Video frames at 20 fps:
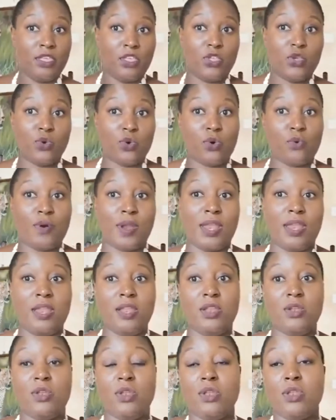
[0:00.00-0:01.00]
You
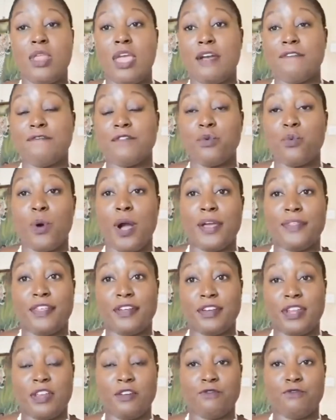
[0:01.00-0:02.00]
already have a why
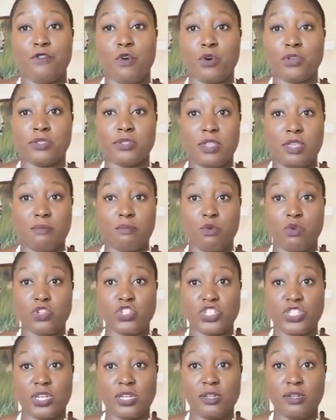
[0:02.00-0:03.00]
that invokes
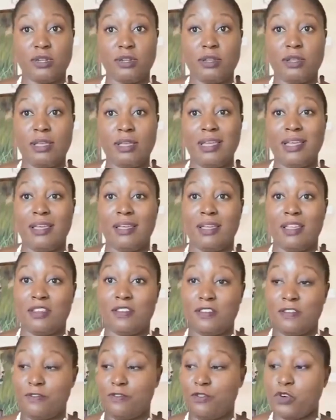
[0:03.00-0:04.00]
emotion.
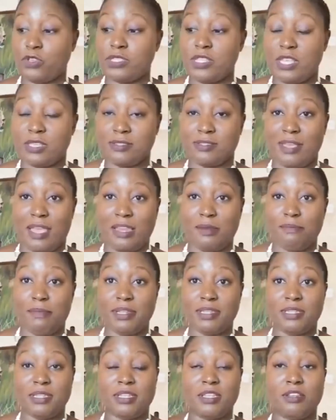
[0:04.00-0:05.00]
It invokes
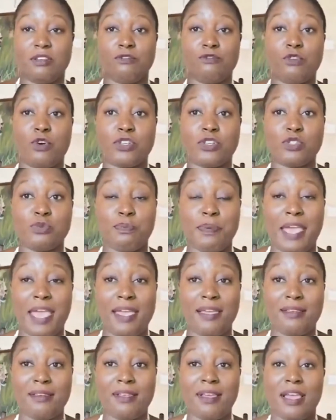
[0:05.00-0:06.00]
excitement, it invokes
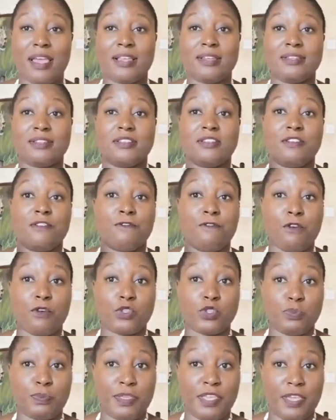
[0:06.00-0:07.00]
pain, and it
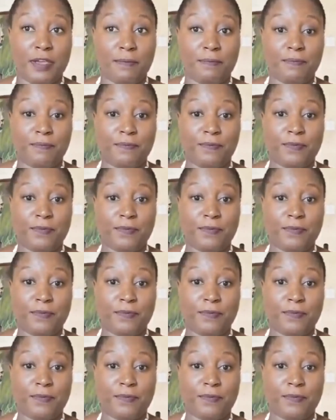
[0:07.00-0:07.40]
invokes fear.